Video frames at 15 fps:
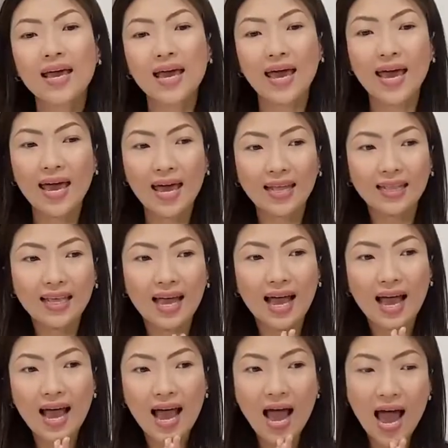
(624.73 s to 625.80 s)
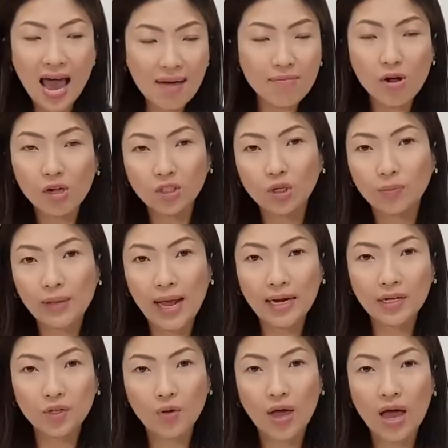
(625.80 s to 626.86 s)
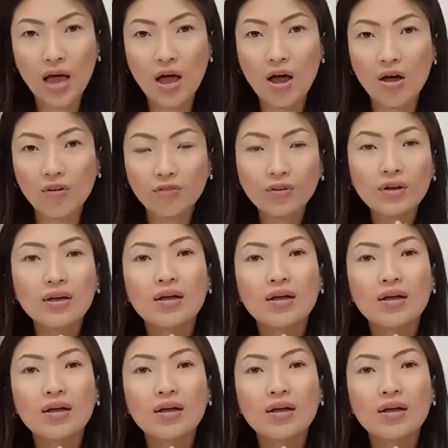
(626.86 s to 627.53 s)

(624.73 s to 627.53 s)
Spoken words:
And I'm also planning to have